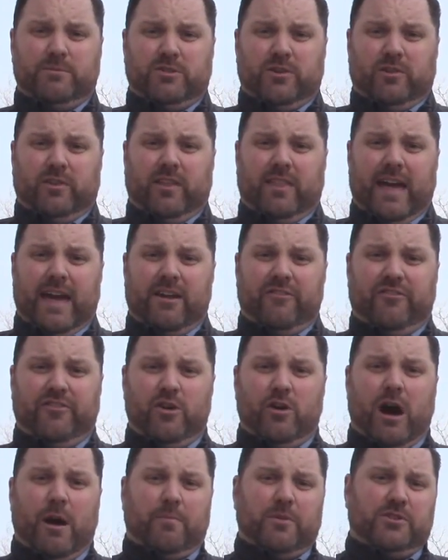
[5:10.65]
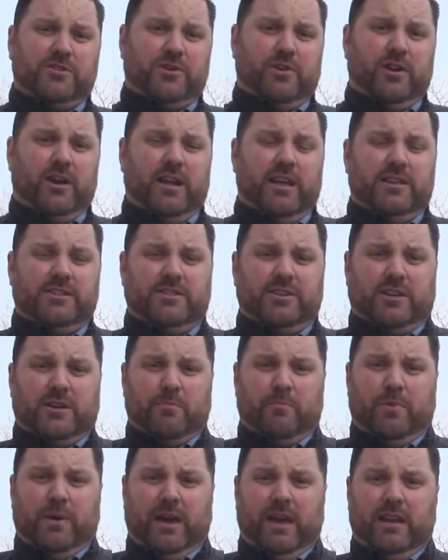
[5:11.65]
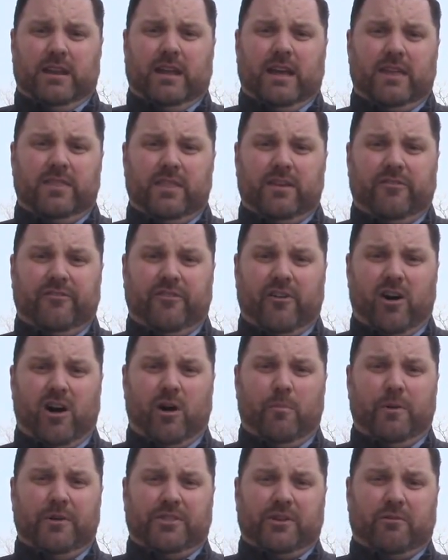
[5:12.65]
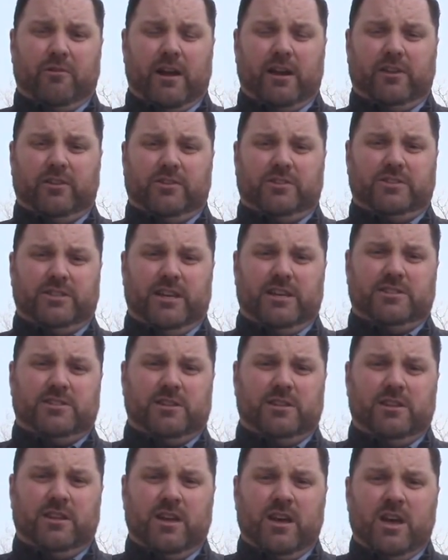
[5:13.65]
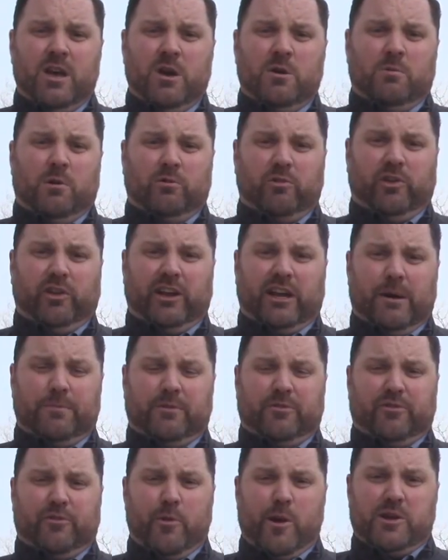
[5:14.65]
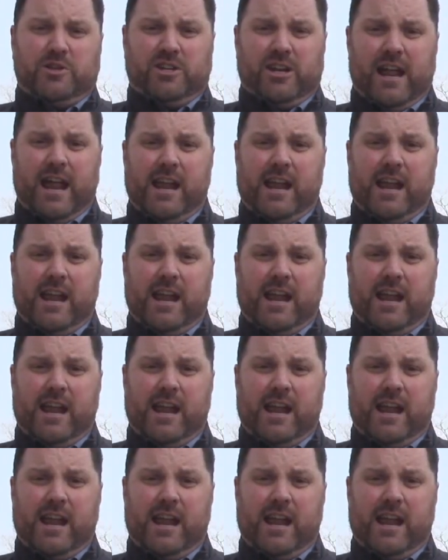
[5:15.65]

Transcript: Certainly they had a few opportunities to compete in the fall, but the regular season will really come to fruition.